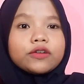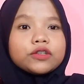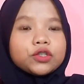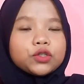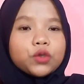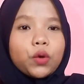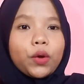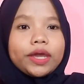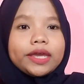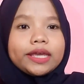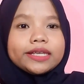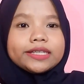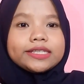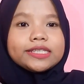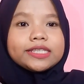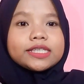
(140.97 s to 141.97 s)
so
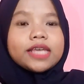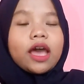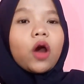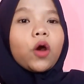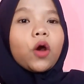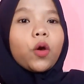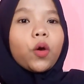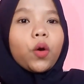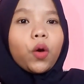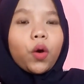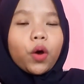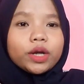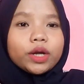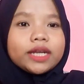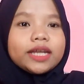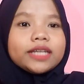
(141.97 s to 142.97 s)
is
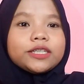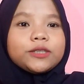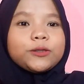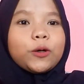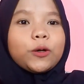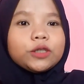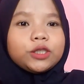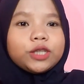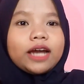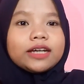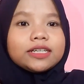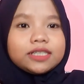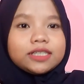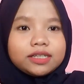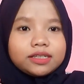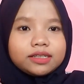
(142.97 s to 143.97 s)
coordinated
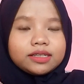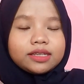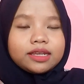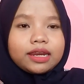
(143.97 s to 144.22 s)
conjunction,